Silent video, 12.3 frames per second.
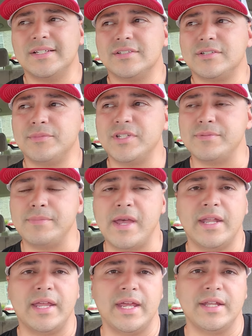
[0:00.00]
Some of these
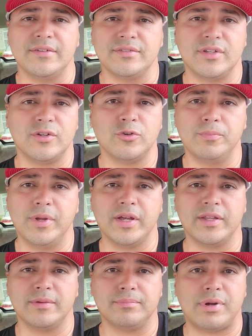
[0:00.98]
menhadens, they're no
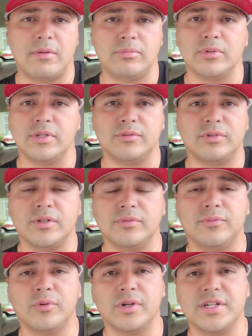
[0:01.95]
bigger than probably 3 to
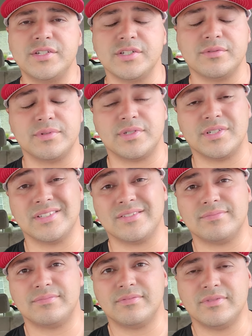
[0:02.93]
4 inches, which
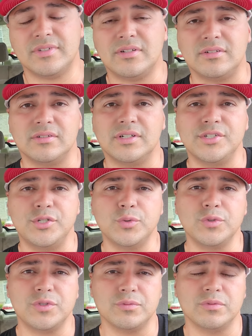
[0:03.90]
is a little
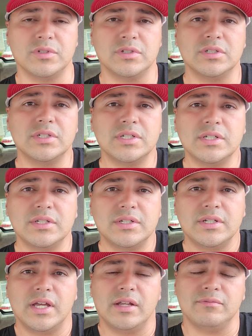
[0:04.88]
unusual
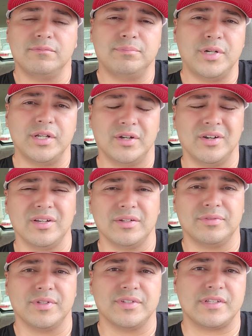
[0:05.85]
and pretty early
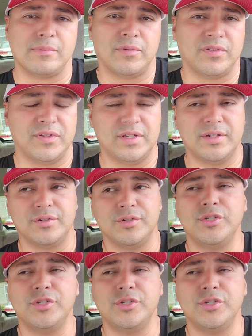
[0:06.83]
for this time of year.